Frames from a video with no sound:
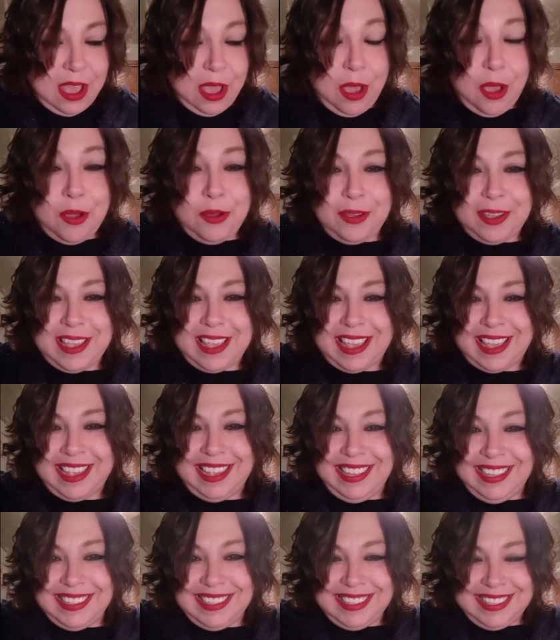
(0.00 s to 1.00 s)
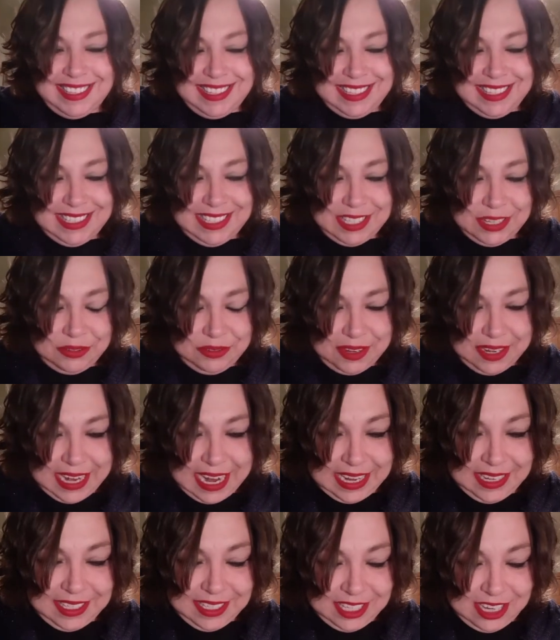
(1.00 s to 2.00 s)
Okay, so the
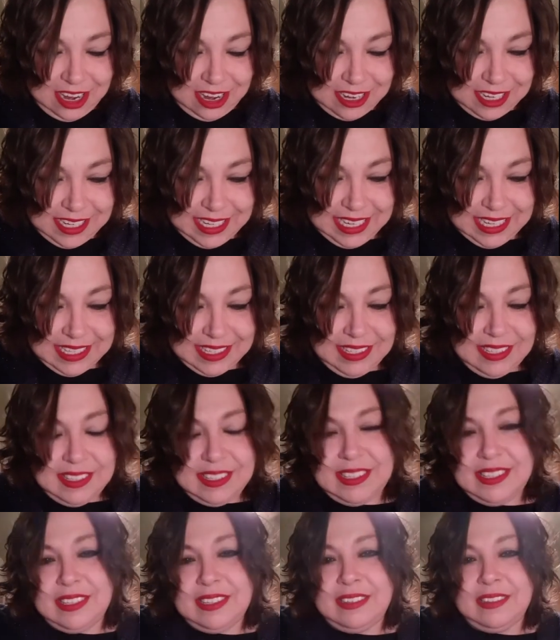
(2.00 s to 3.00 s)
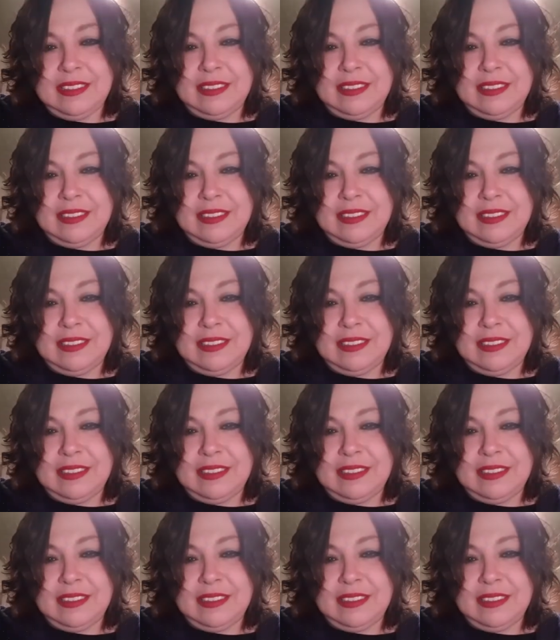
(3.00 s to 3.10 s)
next card is